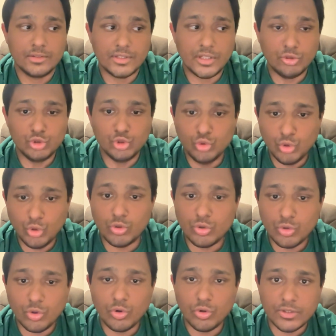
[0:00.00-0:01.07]
Now you don't
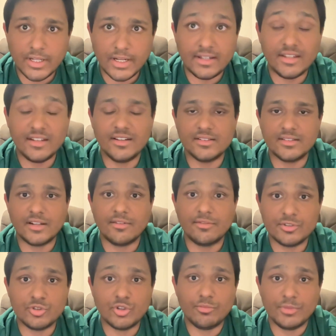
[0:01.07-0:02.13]
know that he doesn't
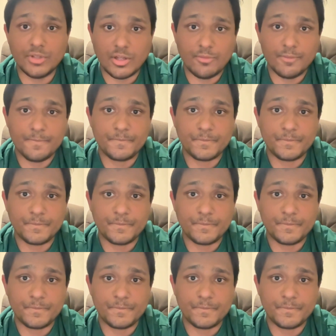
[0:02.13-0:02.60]
have a job now.